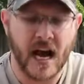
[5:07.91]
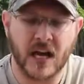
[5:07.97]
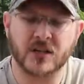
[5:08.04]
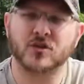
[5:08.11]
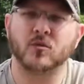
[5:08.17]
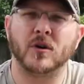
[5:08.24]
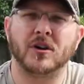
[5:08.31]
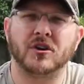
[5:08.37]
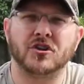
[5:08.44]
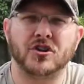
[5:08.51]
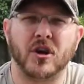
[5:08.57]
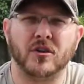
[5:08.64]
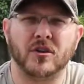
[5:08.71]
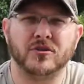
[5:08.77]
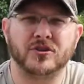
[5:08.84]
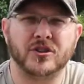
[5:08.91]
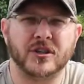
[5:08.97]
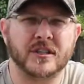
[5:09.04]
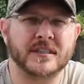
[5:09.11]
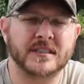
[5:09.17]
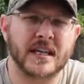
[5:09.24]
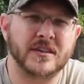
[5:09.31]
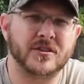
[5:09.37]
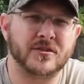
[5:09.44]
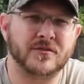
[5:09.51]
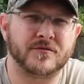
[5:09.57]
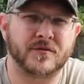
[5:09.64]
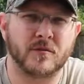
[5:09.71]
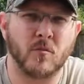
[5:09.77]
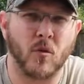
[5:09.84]
I just wanted to show those to you. Stay
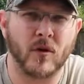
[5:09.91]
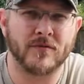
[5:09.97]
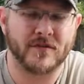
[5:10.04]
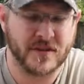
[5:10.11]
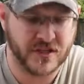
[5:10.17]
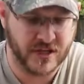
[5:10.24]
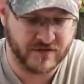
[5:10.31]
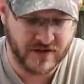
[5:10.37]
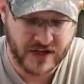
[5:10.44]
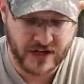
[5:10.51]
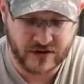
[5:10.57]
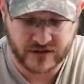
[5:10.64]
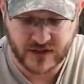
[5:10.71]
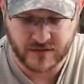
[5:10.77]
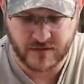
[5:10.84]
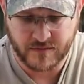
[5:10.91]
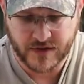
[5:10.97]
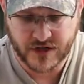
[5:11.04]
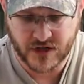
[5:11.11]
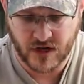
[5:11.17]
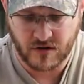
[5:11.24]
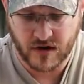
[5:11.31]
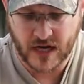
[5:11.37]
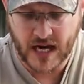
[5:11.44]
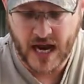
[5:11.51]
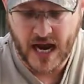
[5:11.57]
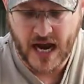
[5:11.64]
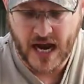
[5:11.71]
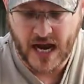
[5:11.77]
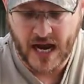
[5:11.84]
tuned for more fishing videos. I'm going to be showing
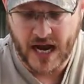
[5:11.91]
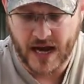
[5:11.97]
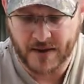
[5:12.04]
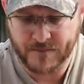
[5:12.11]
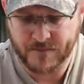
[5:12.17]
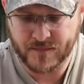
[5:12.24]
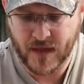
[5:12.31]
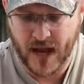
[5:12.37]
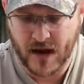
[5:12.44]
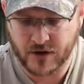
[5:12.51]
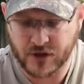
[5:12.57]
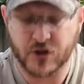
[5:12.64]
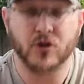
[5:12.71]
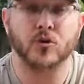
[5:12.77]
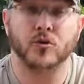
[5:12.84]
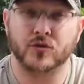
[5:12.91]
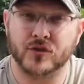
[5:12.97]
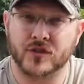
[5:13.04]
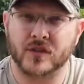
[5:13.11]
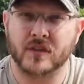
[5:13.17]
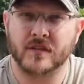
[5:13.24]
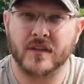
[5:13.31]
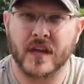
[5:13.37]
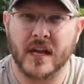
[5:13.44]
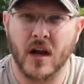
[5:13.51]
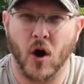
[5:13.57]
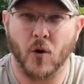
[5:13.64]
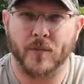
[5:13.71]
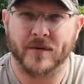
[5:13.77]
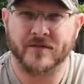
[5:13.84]
how to use the
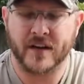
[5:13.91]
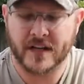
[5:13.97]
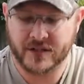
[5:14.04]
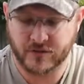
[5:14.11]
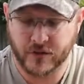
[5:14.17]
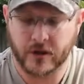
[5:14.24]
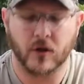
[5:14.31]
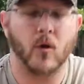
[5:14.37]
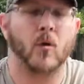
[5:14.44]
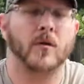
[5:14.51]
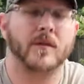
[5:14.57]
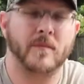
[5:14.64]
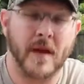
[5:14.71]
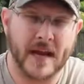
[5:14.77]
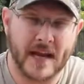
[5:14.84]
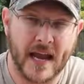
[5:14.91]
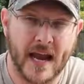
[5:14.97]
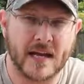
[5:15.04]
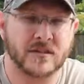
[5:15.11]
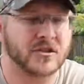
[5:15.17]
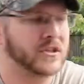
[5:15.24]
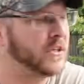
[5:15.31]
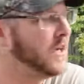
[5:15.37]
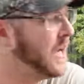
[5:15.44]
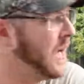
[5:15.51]
open face reel or the bait caster.